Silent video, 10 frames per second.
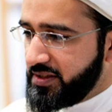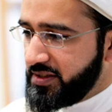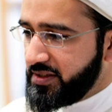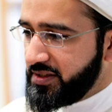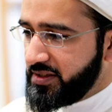
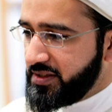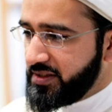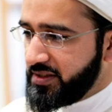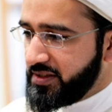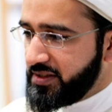
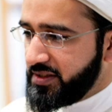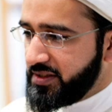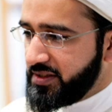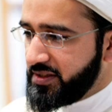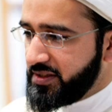
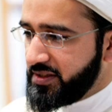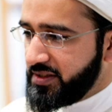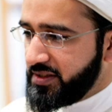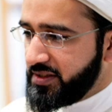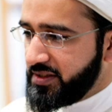
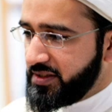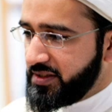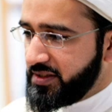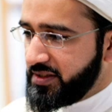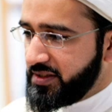
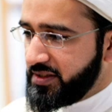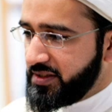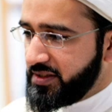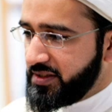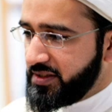
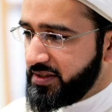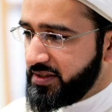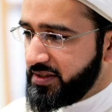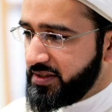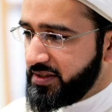
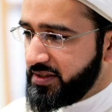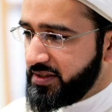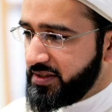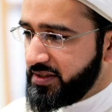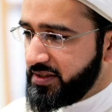
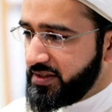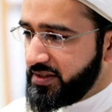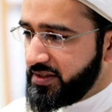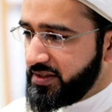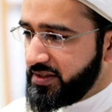
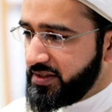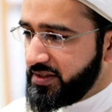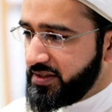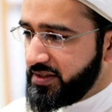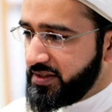
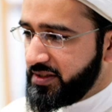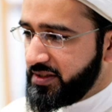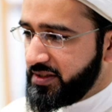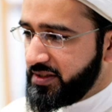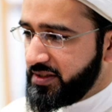
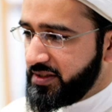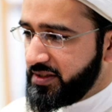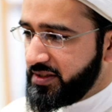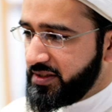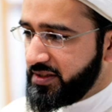
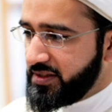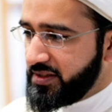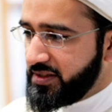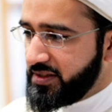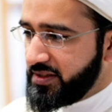
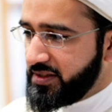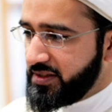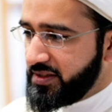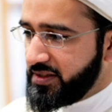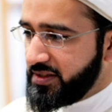
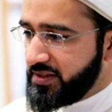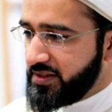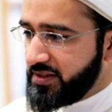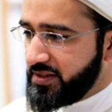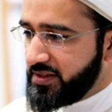
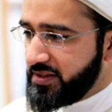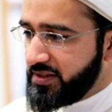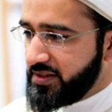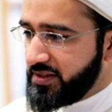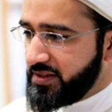The face doesn't move, so there is nothing to read.